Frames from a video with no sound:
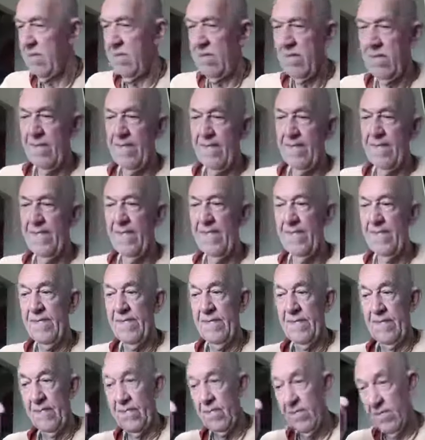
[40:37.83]
we will
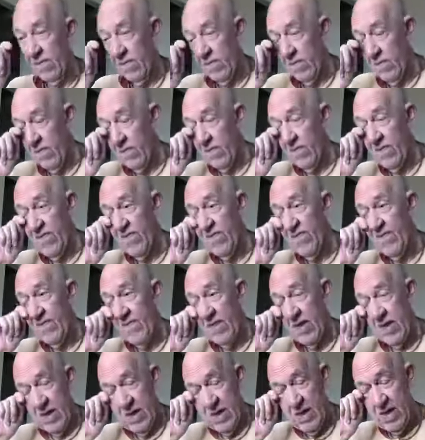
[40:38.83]
not come back to this
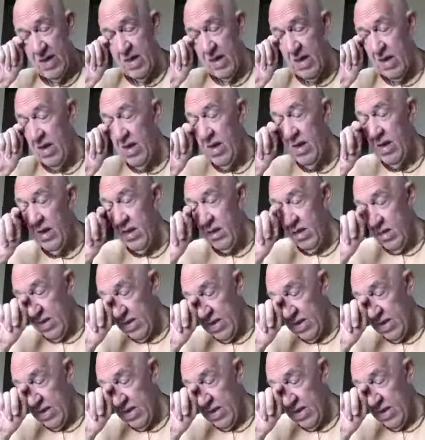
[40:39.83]
material world again.